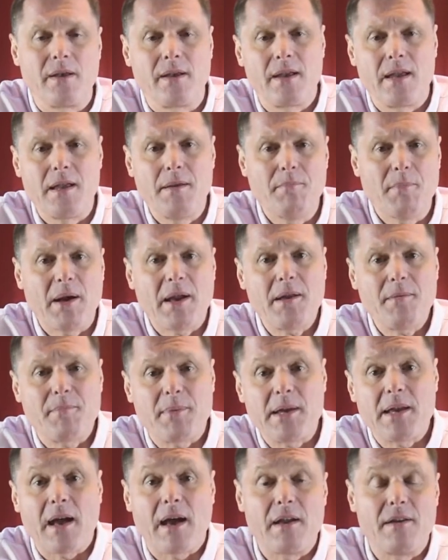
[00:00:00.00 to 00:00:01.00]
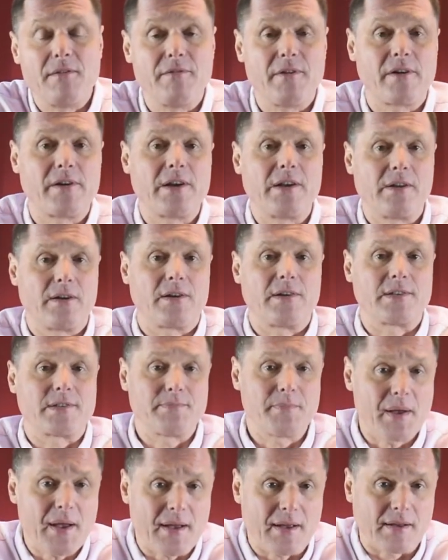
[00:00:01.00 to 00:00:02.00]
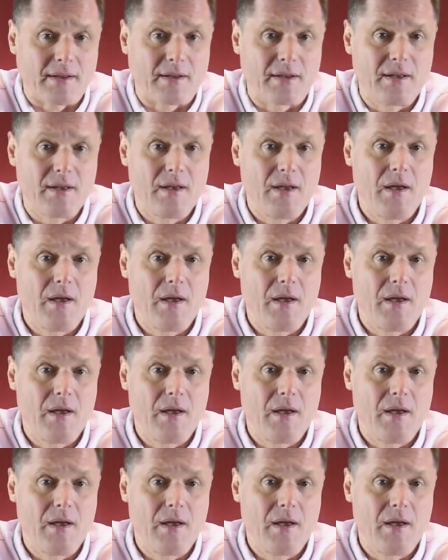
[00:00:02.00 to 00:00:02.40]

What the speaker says: He may be a very nice man,